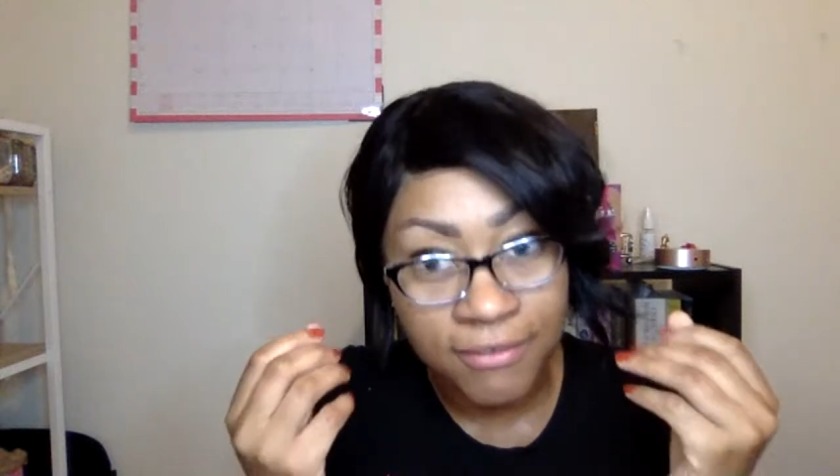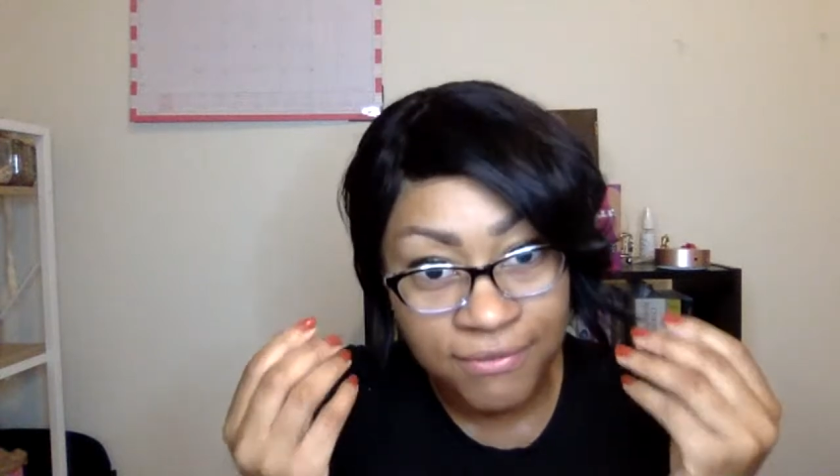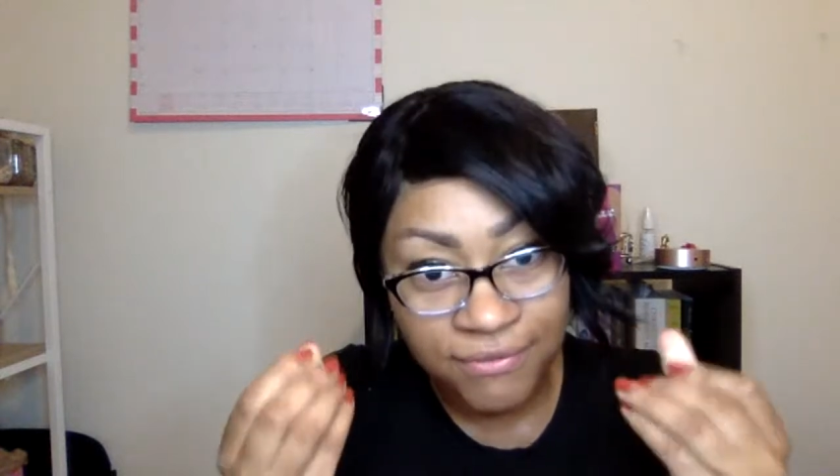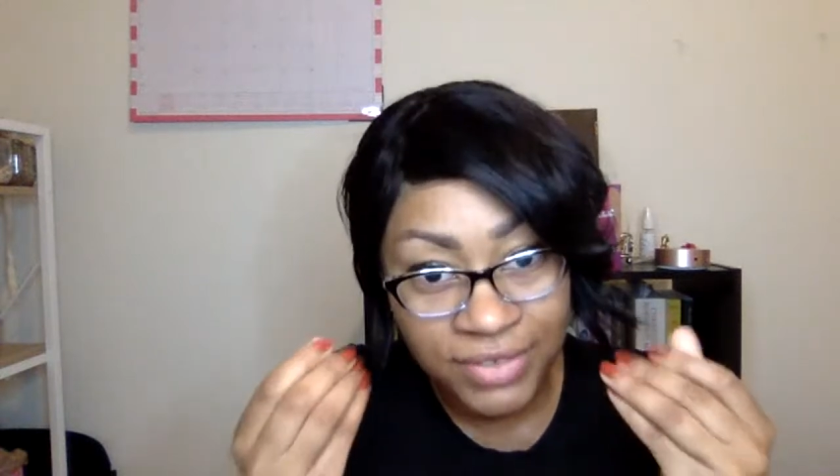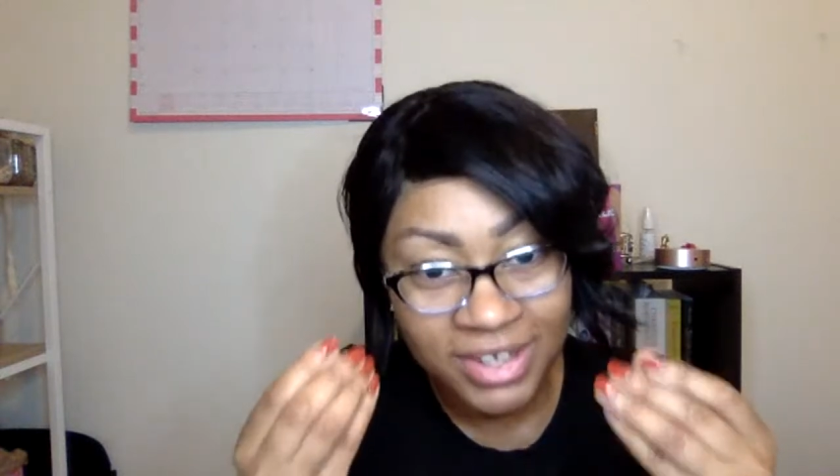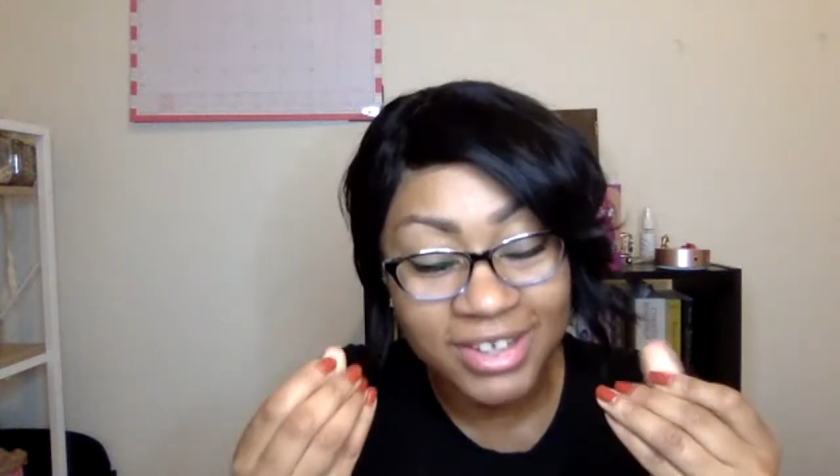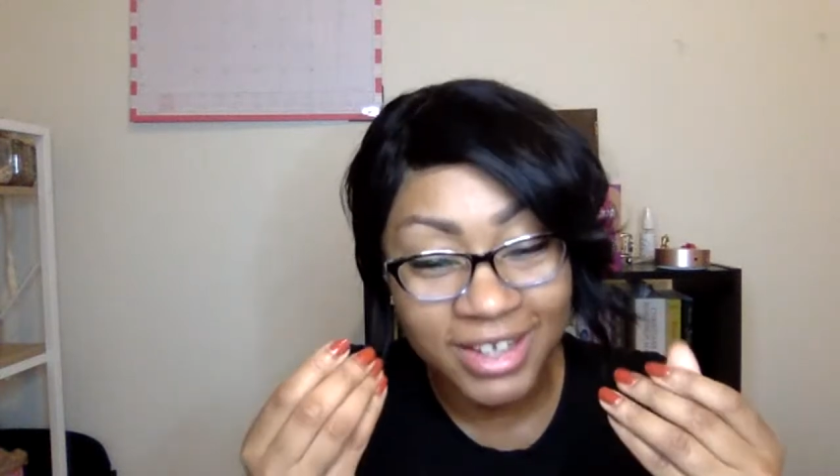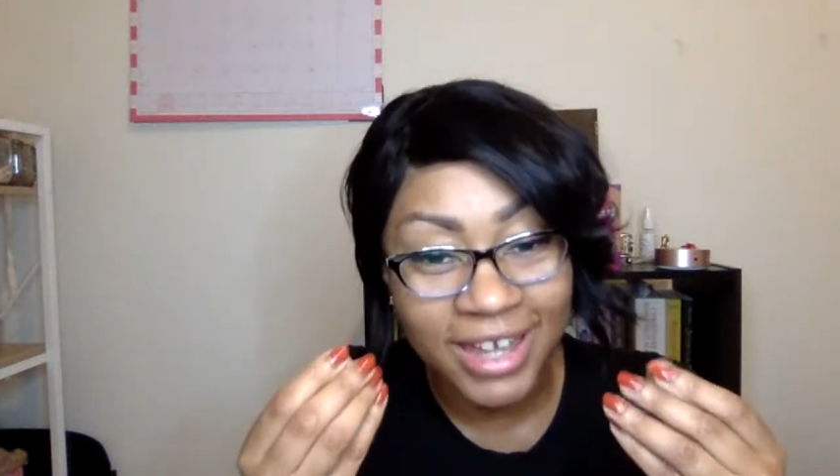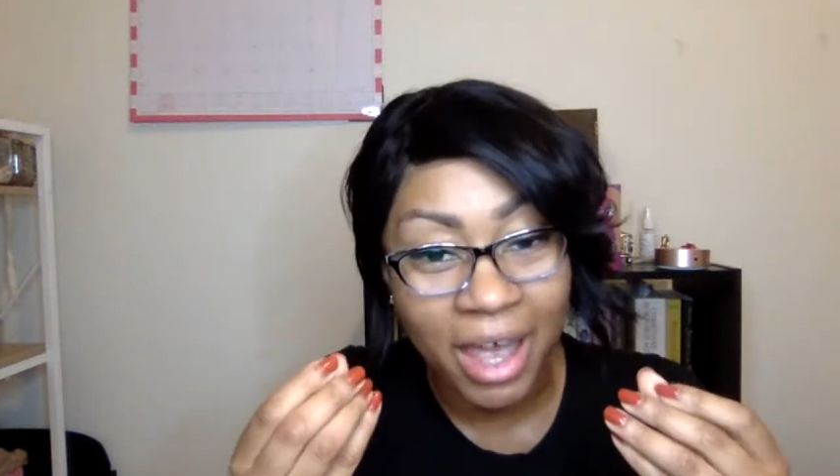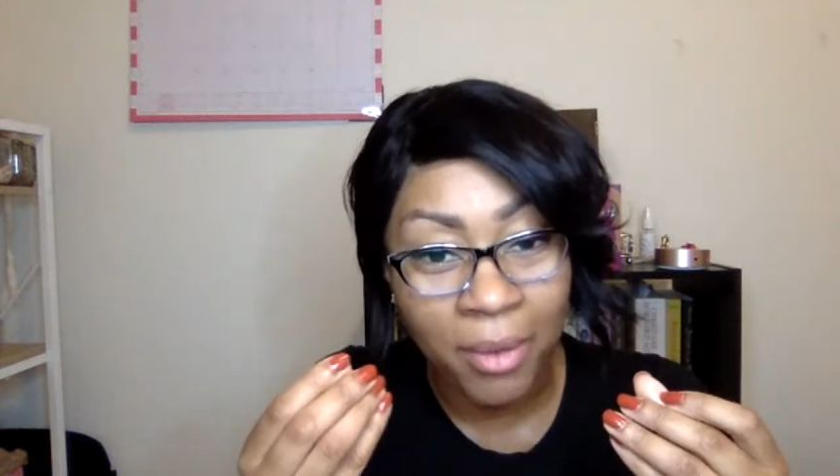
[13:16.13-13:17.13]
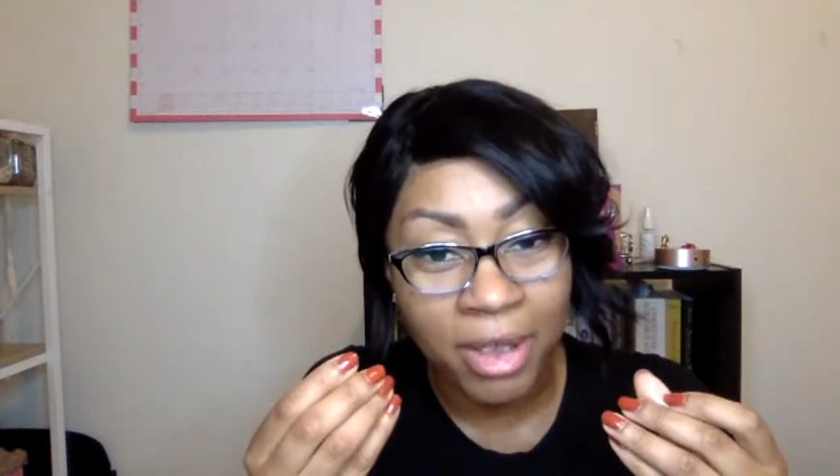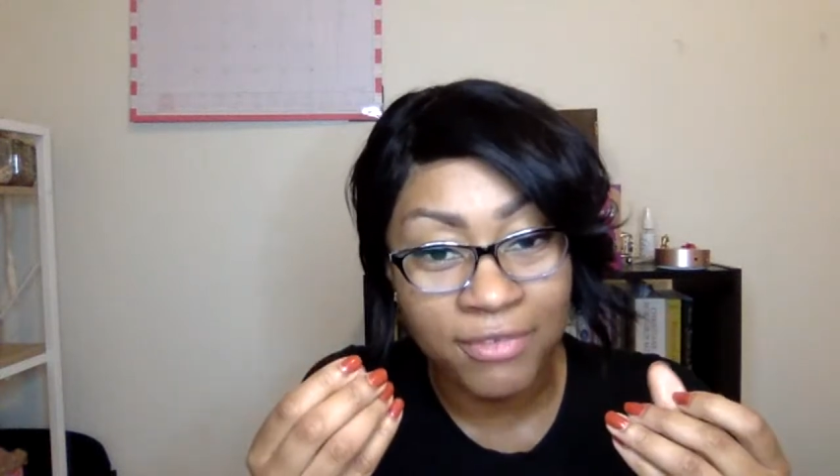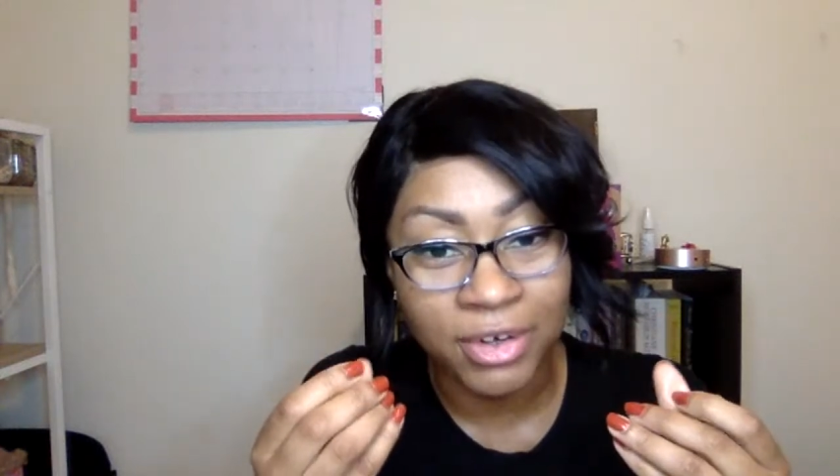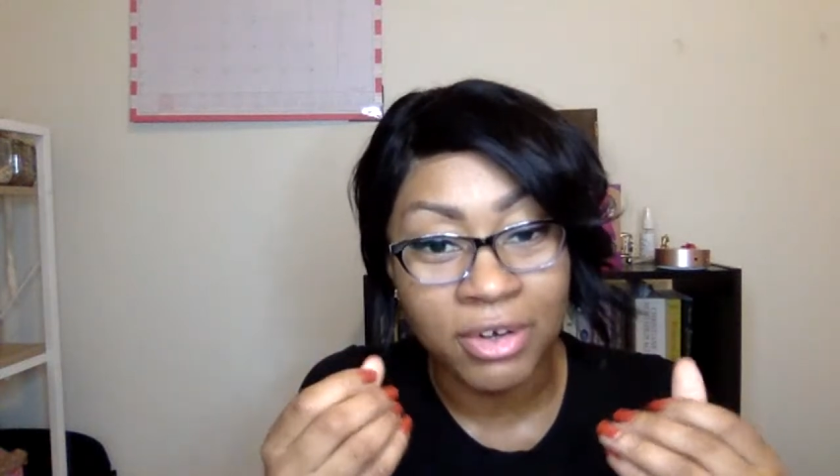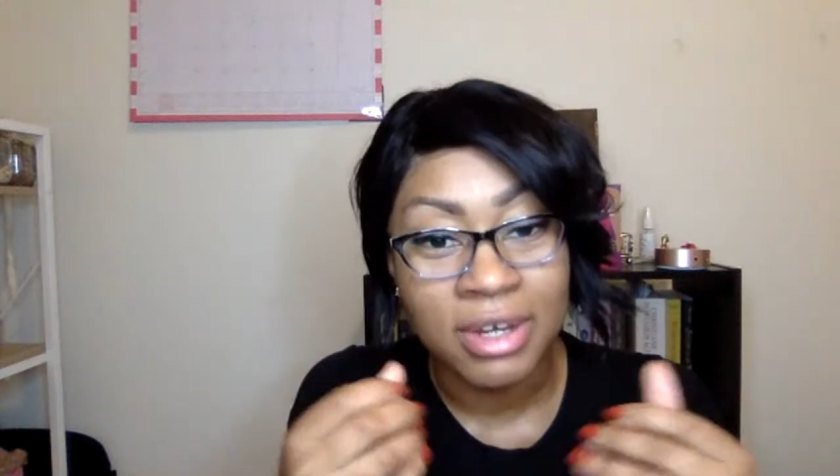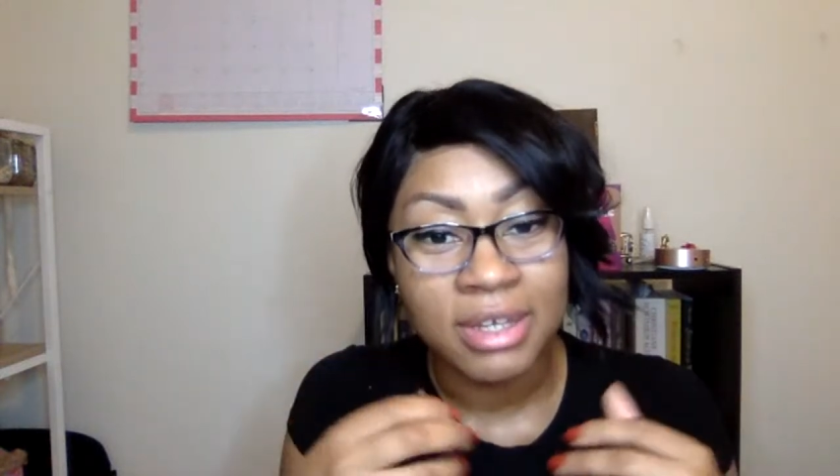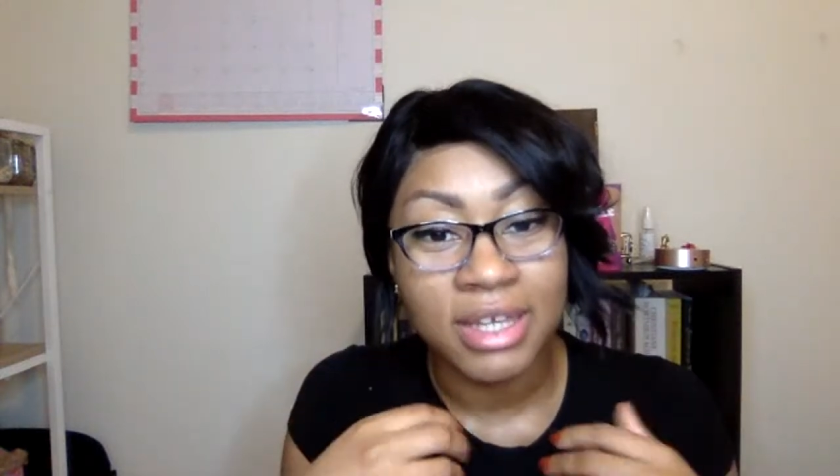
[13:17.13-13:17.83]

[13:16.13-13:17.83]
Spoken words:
feeling, however,